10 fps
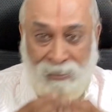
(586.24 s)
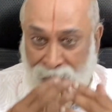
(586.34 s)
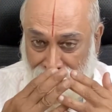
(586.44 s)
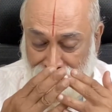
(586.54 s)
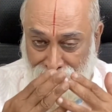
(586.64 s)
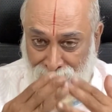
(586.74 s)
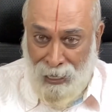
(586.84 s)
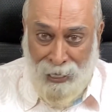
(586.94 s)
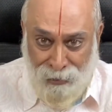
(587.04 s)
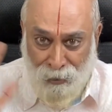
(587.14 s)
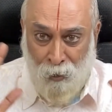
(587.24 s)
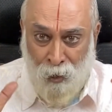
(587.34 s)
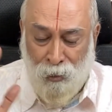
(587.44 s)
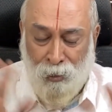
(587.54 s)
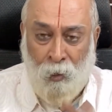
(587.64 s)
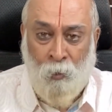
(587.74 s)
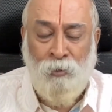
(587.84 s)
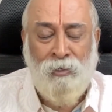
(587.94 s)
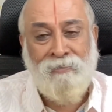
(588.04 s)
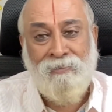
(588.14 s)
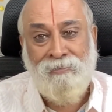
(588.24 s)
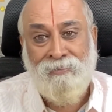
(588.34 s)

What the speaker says: When there is light all round,